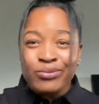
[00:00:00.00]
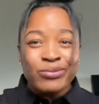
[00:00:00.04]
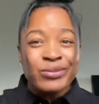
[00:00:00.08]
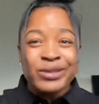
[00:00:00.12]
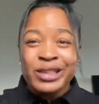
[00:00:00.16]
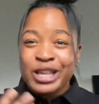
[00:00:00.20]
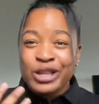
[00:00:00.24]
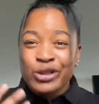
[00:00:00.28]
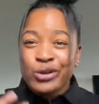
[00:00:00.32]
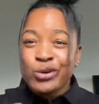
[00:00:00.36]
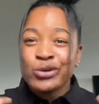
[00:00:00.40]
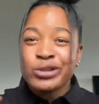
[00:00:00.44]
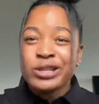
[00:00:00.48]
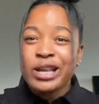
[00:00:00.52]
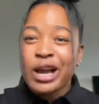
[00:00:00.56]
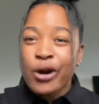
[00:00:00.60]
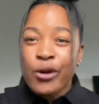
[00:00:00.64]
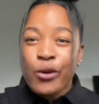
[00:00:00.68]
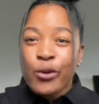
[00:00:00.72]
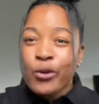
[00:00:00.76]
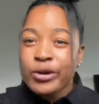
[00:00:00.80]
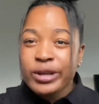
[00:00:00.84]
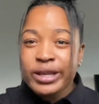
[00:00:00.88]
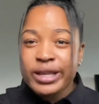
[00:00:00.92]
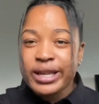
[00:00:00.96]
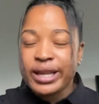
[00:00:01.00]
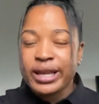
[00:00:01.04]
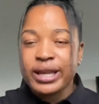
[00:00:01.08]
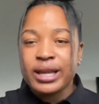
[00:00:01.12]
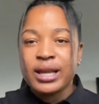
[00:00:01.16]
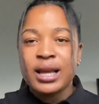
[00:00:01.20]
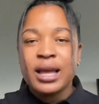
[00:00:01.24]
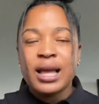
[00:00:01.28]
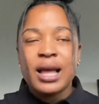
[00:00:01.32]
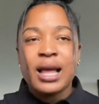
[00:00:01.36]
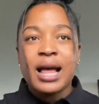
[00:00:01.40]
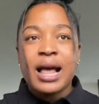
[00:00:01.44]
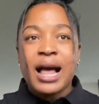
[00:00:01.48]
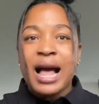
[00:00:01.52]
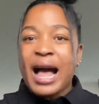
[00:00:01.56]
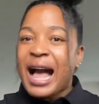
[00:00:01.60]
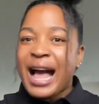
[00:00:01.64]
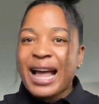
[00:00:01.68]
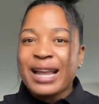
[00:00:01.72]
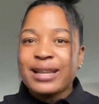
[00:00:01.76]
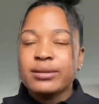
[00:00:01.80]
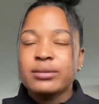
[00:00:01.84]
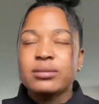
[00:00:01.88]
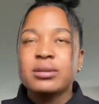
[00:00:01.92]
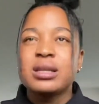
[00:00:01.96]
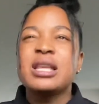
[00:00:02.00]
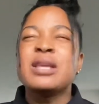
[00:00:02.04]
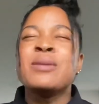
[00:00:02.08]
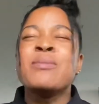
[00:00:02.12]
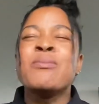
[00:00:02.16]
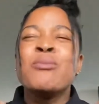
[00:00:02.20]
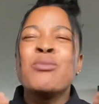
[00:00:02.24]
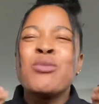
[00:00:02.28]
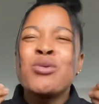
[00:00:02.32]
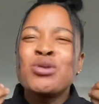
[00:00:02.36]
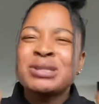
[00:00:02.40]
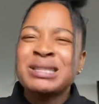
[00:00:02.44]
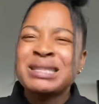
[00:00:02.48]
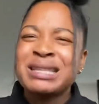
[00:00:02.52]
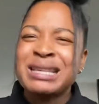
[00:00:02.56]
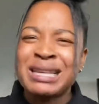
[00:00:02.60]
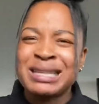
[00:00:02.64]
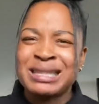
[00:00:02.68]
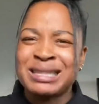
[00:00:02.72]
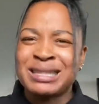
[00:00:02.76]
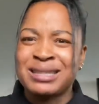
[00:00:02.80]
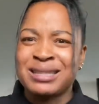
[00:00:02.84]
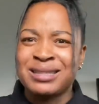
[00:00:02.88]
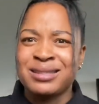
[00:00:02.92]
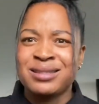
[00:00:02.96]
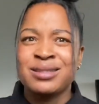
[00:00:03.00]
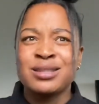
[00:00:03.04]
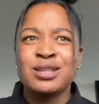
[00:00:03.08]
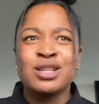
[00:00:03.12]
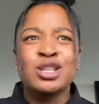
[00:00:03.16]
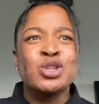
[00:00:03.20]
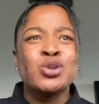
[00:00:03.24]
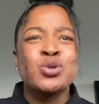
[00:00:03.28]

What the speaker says: They do their own thing, and in most cases